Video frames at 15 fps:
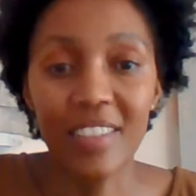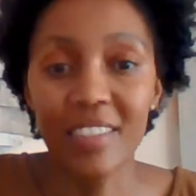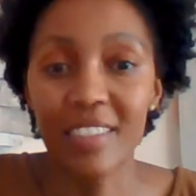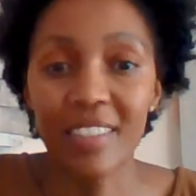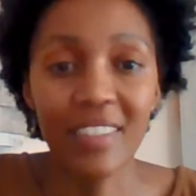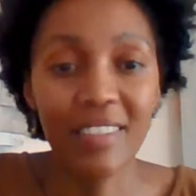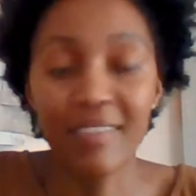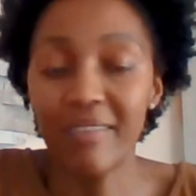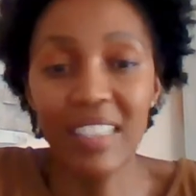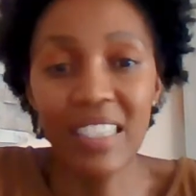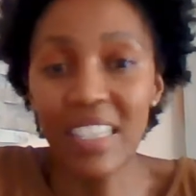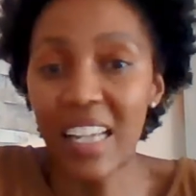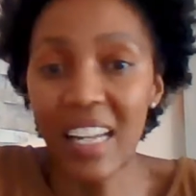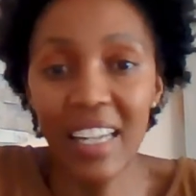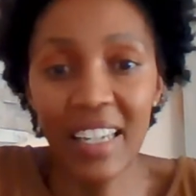it's click
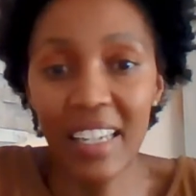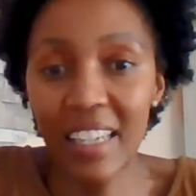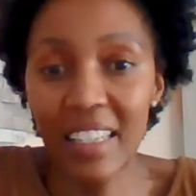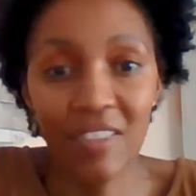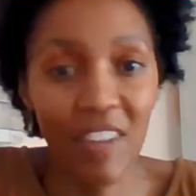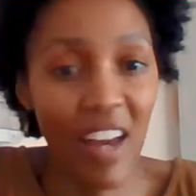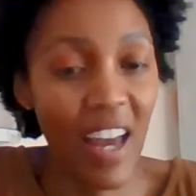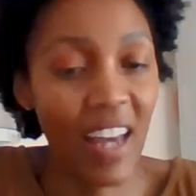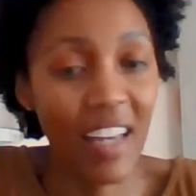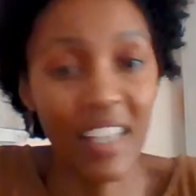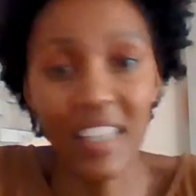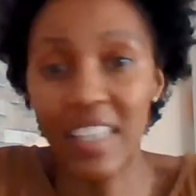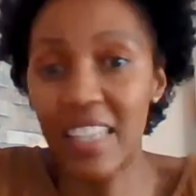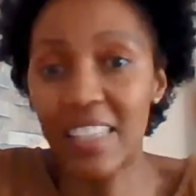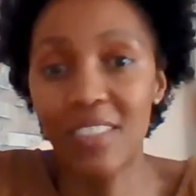and drag. That's
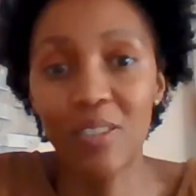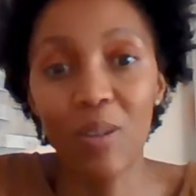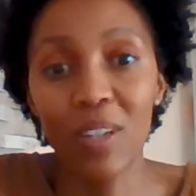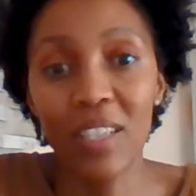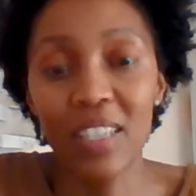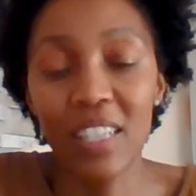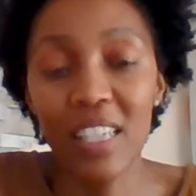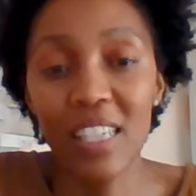all it is.